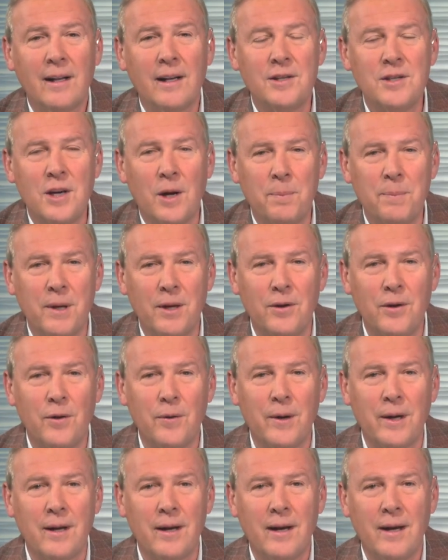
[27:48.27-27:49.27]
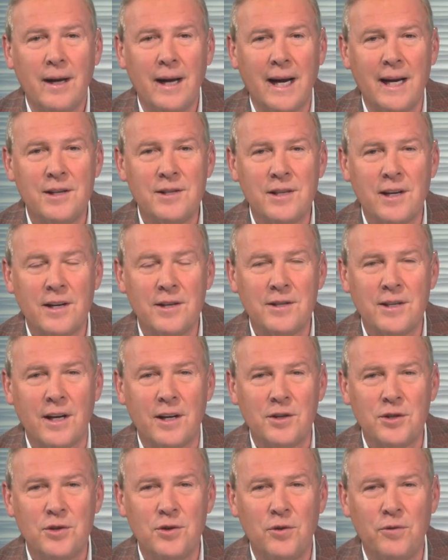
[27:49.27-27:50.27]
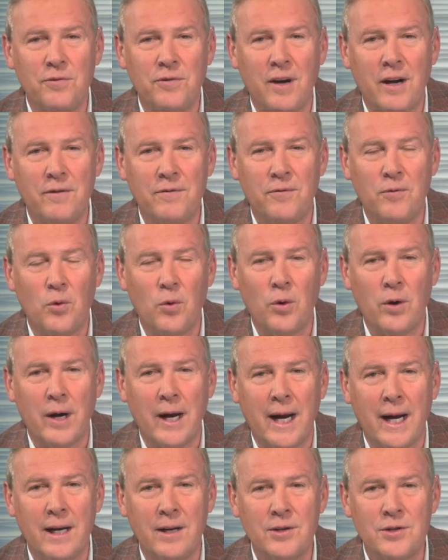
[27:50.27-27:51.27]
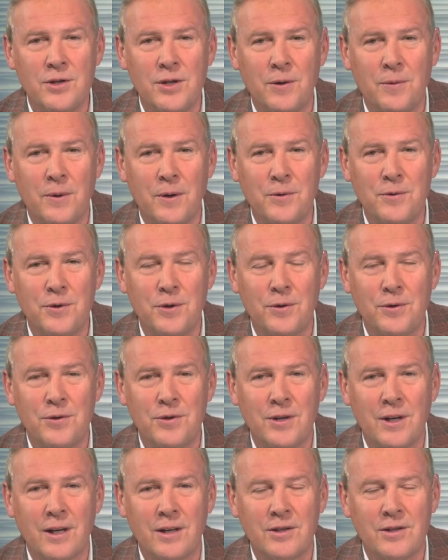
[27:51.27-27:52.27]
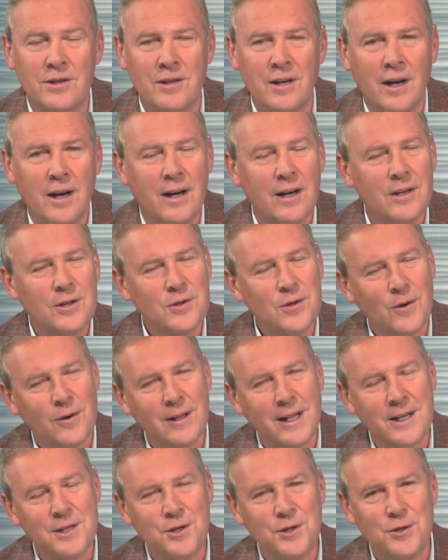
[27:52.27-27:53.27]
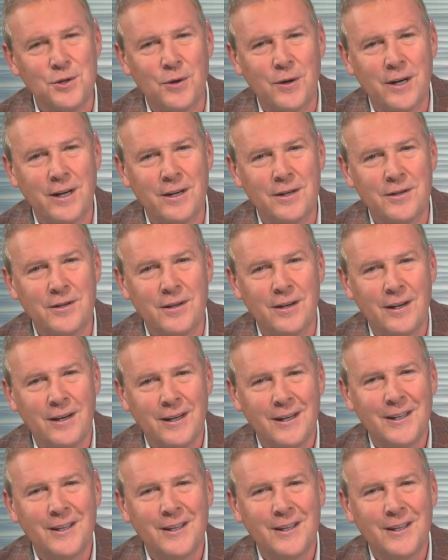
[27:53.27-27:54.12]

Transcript: Let's help you do it. 866-254-8026. So glad you joined us.